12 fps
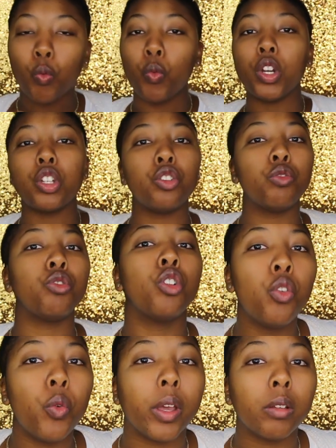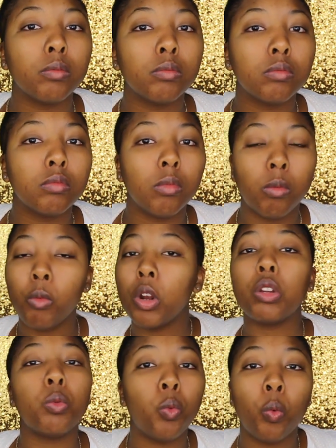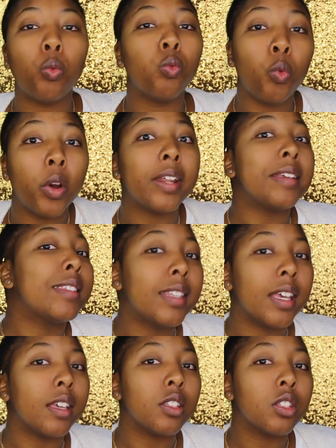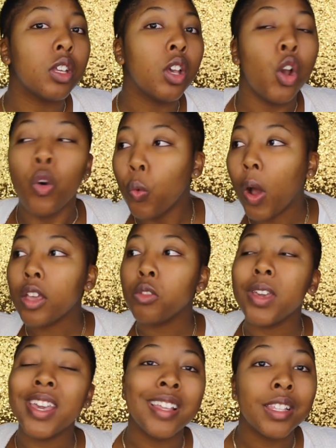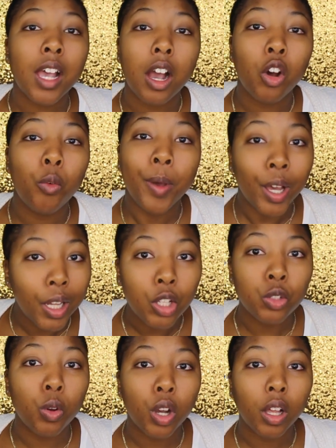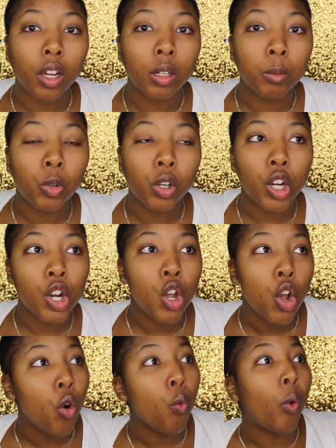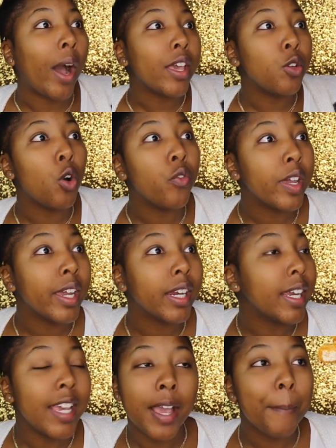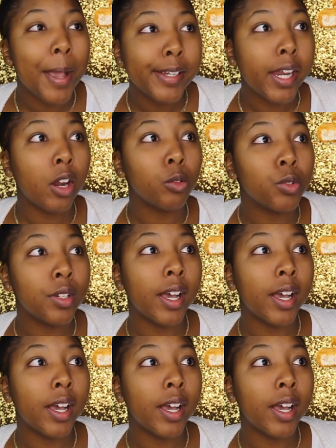what is you doing? What is this? Why are you eating Taco Bell at 2 o'clock in the morning? Why are you over here eating McDonald's